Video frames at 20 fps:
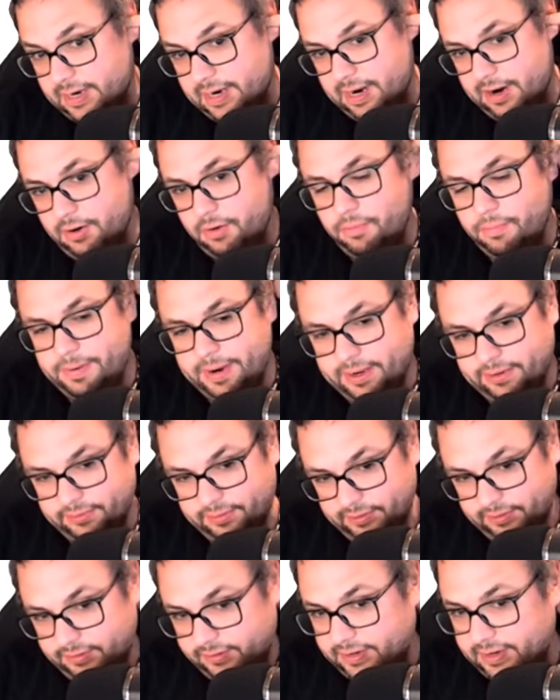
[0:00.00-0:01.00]
now
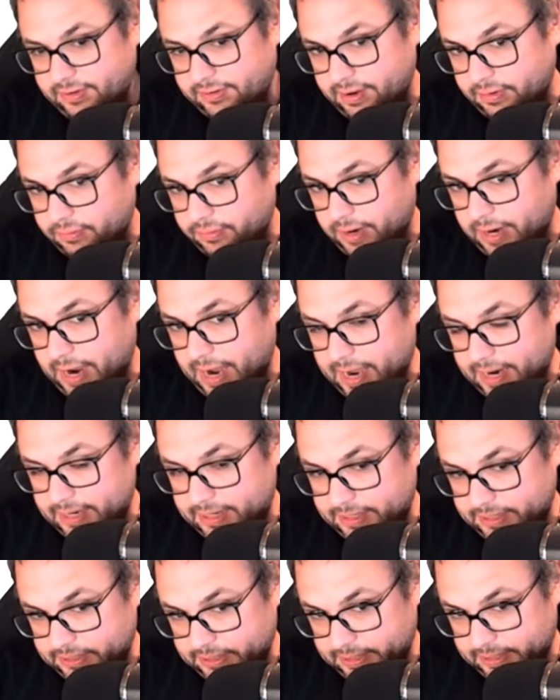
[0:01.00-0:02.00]
because it sees every
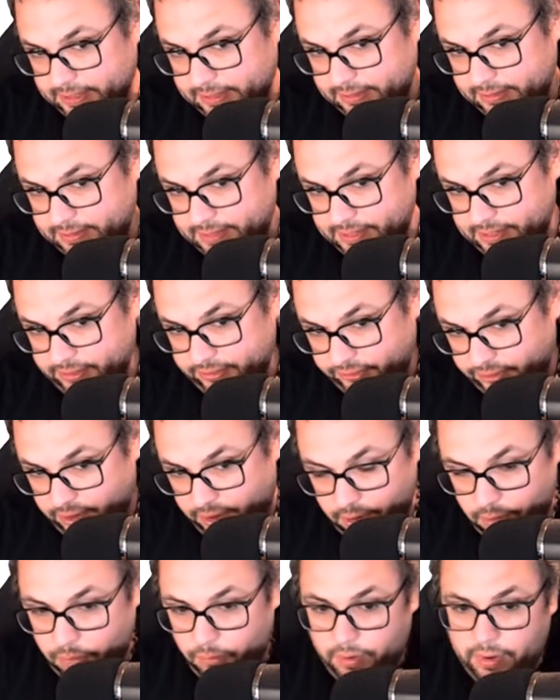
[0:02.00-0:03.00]
odd digit. It sees
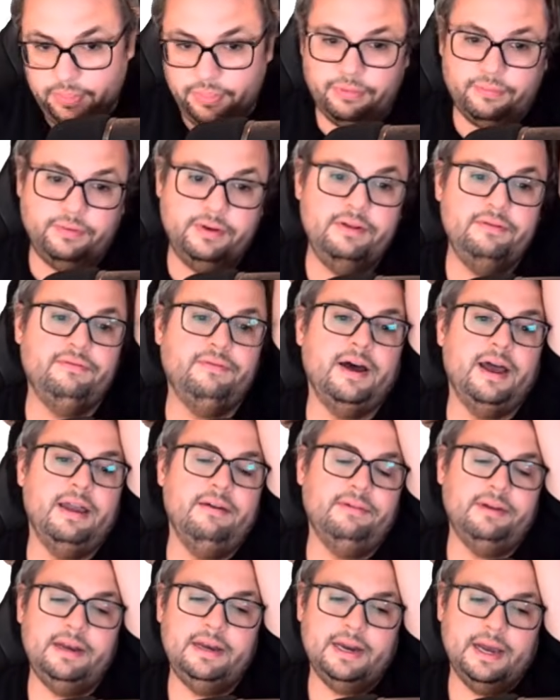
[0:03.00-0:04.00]
1, 3,
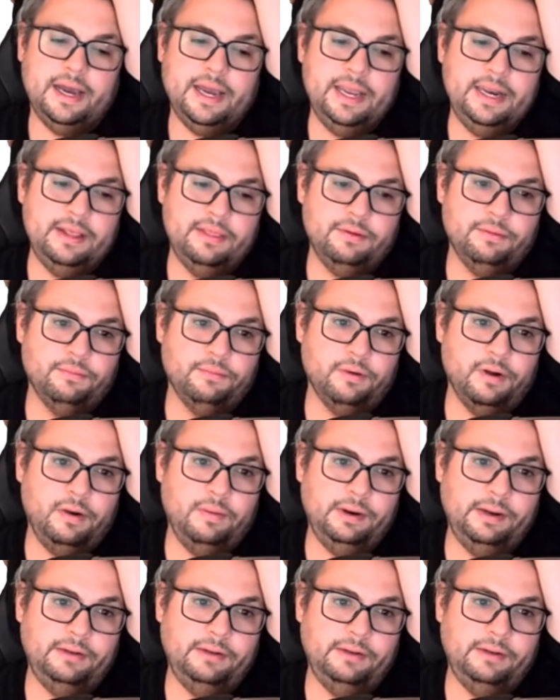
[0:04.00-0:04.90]
5, and 9 in the row, and